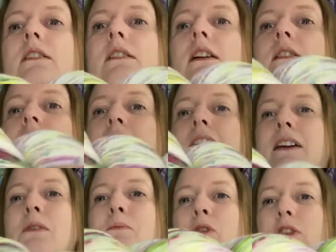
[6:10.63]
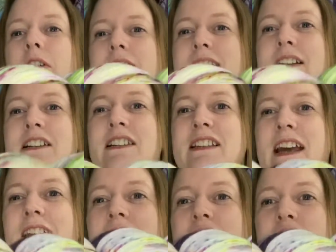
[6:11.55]
take more centre
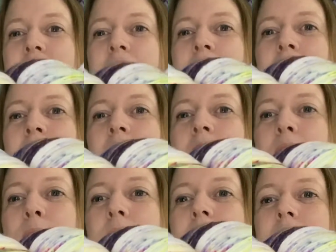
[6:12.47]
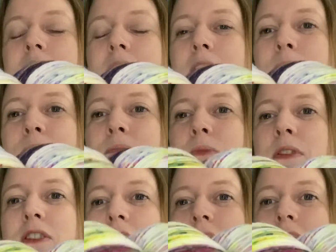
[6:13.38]
stage with
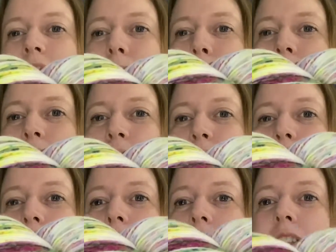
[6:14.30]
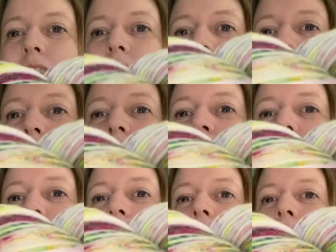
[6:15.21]
just the speckles without the snow. You can
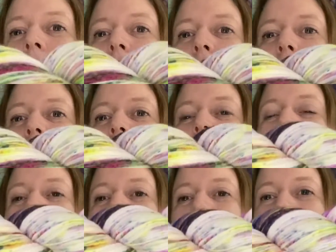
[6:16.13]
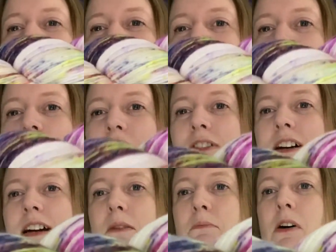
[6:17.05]
see how those colours really,
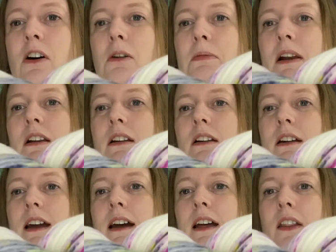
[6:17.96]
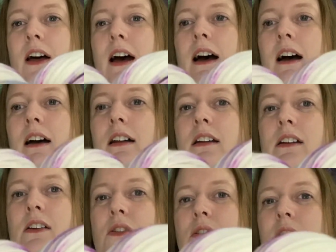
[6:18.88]
really pop. Look at that. Look
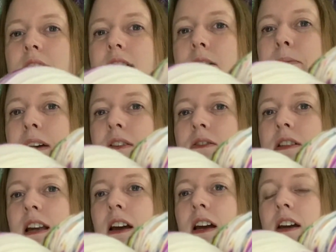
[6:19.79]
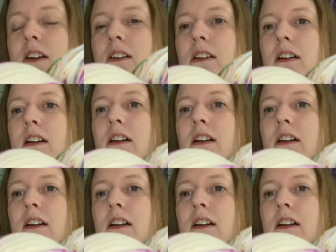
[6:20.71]
at all those speckles going on.